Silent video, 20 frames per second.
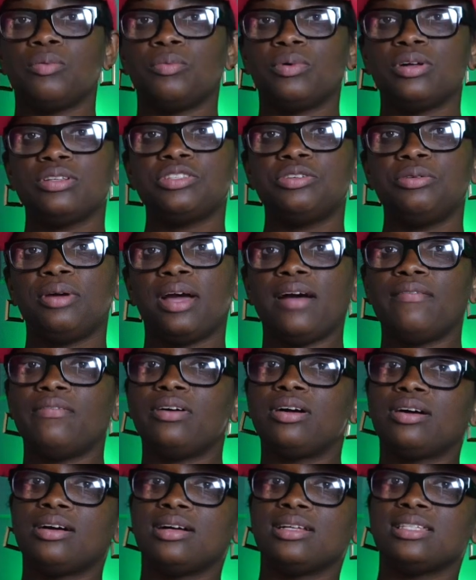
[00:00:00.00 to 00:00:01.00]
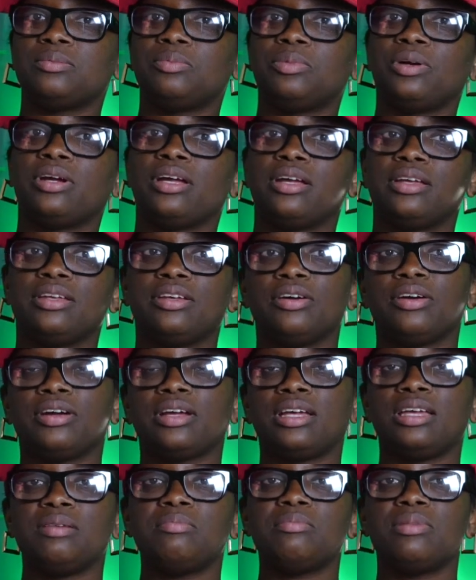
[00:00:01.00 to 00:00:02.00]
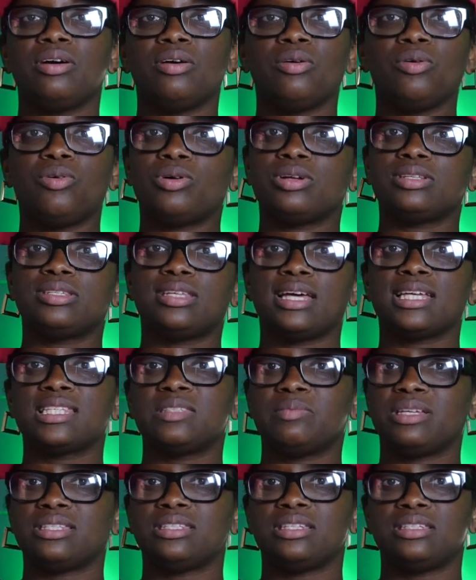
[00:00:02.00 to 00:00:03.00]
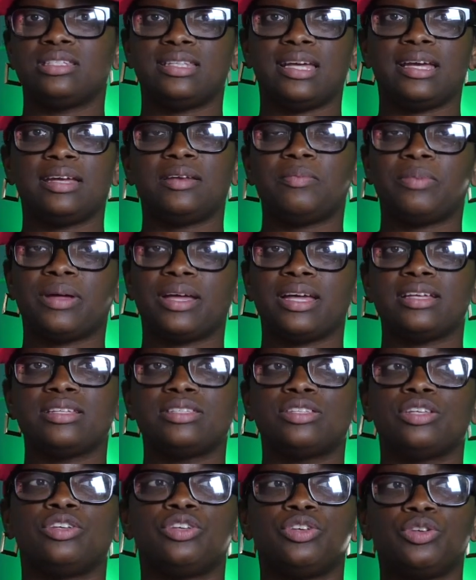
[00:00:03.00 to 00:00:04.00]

Once you have a customer in your email or text message database,